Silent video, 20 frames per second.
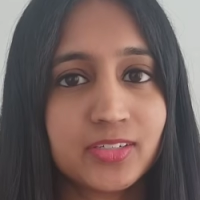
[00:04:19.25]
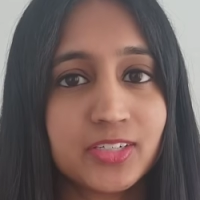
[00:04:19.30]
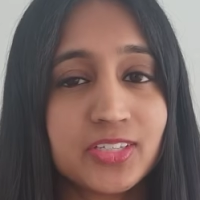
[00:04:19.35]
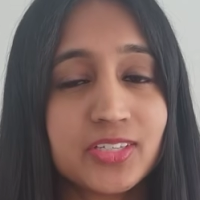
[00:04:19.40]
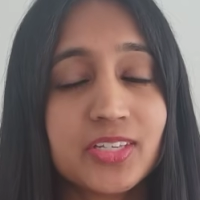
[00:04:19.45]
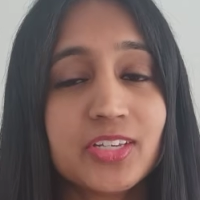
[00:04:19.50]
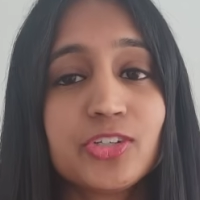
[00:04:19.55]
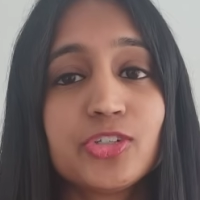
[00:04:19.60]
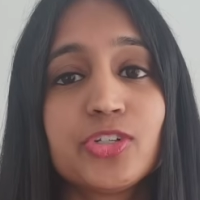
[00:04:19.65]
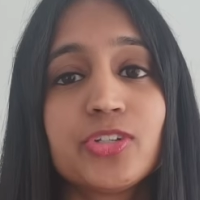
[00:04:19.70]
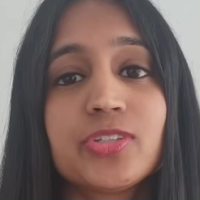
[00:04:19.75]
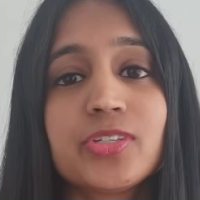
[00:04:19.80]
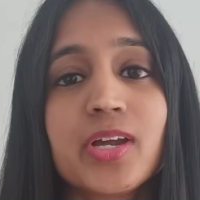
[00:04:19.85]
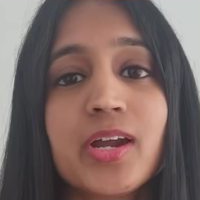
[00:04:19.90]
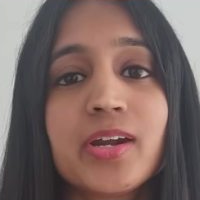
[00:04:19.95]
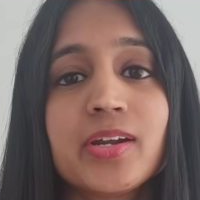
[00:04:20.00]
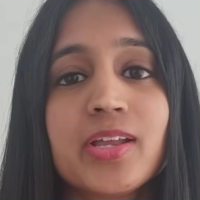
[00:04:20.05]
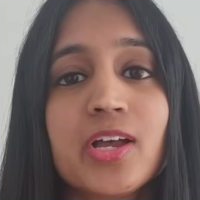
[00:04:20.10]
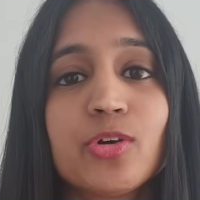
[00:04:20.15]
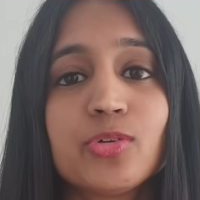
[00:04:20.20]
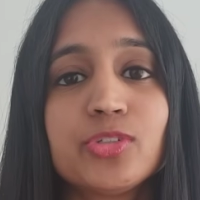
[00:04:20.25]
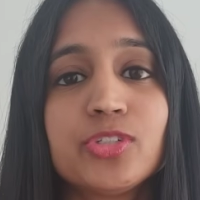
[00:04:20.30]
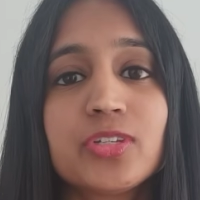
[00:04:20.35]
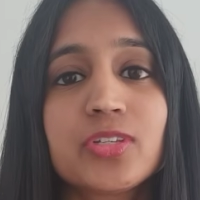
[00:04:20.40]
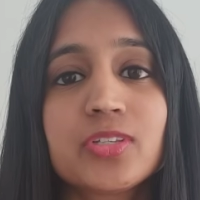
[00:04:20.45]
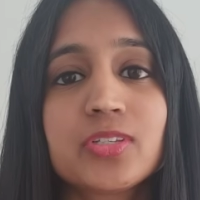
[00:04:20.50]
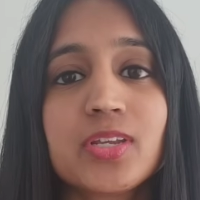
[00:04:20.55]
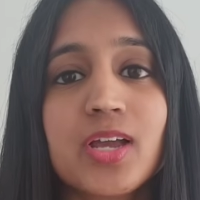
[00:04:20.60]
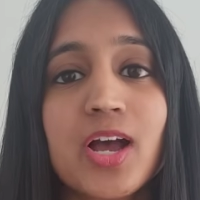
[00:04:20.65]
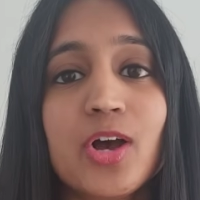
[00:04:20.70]
Decisions are now
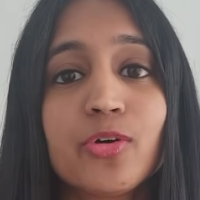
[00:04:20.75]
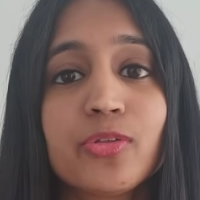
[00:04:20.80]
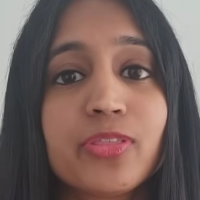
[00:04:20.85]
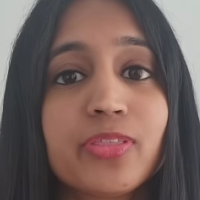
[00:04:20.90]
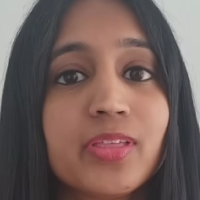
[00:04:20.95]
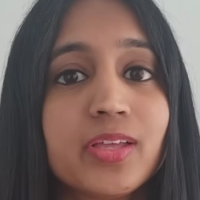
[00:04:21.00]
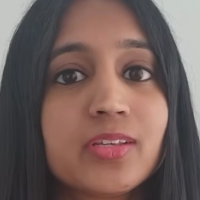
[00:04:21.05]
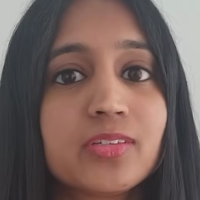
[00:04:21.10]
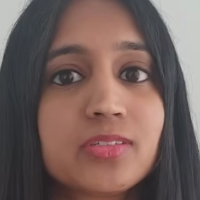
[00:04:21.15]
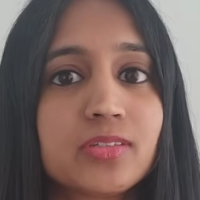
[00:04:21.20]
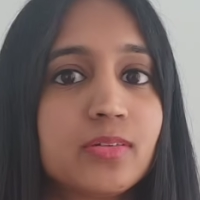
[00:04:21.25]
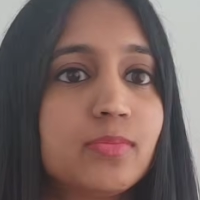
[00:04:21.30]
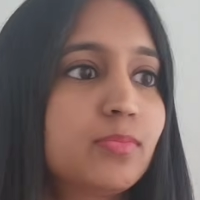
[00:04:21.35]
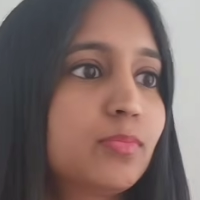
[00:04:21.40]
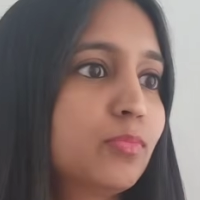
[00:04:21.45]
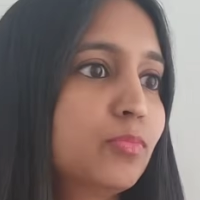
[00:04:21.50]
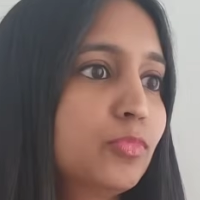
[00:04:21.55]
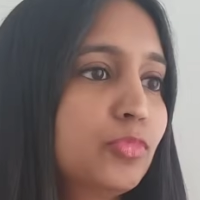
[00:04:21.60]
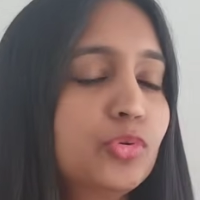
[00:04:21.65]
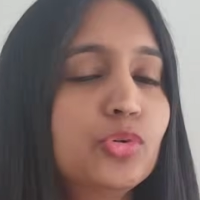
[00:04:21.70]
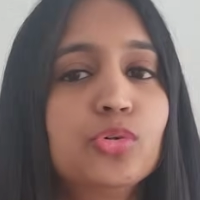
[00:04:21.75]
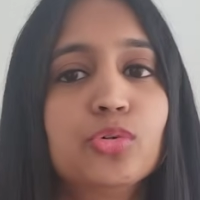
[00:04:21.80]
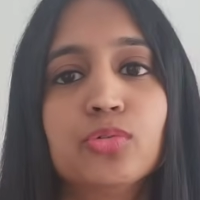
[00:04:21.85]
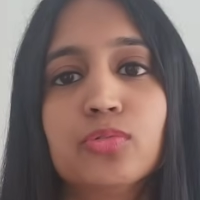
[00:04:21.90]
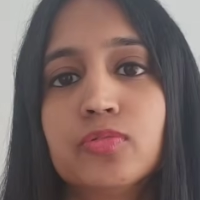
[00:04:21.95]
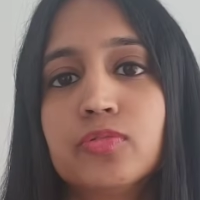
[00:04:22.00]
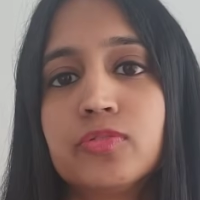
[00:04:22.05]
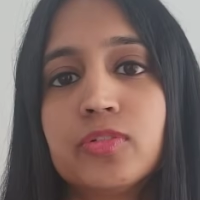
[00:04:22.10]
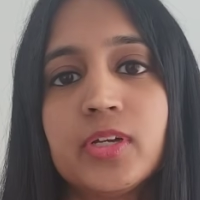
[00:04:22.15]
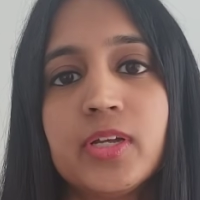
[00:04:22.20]
just how things
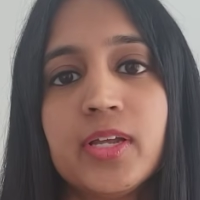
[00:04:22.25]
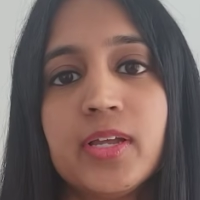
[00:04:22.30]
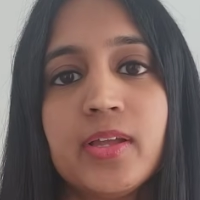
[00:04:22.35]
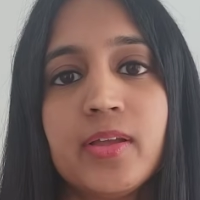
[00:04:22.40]
move.